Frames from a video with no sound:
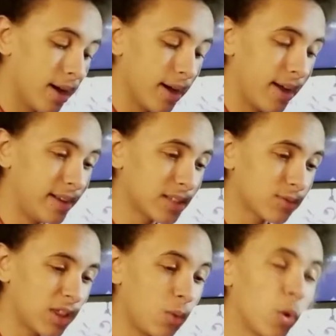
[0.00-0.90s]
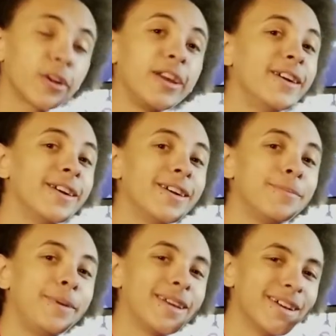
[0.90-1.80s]
It doesn't really work here
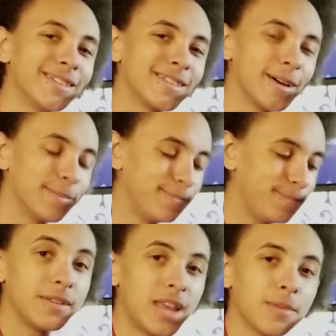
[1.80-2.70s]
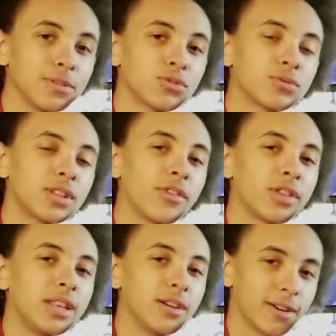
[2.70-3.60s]
because the table's
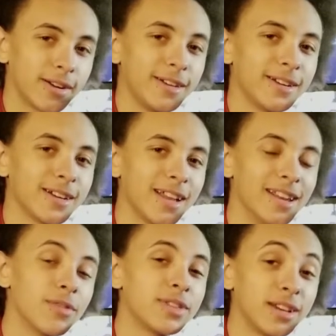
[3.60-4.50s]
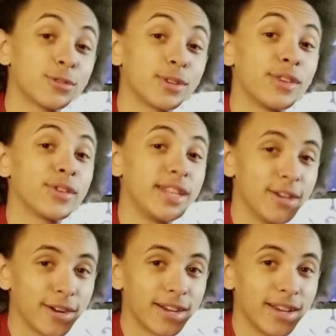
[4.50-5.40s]
really dark and everything is really
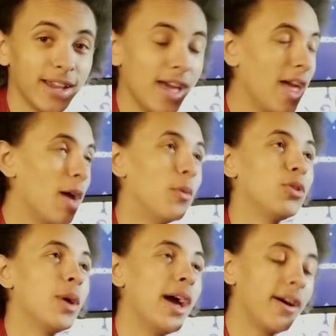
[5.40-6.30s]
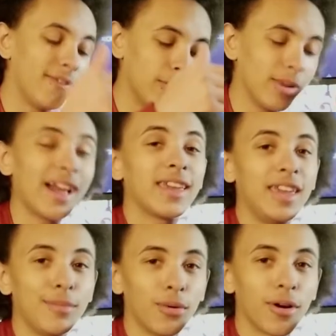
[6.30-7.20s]
dark. And when you have a black
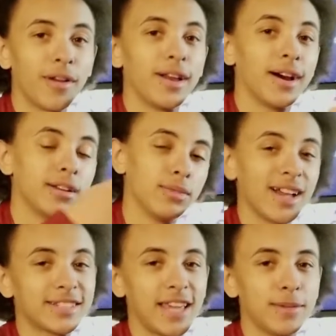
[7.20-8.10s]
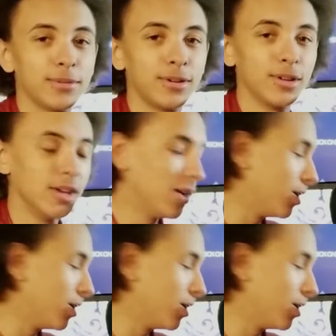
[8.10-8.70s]
keyboard on a black table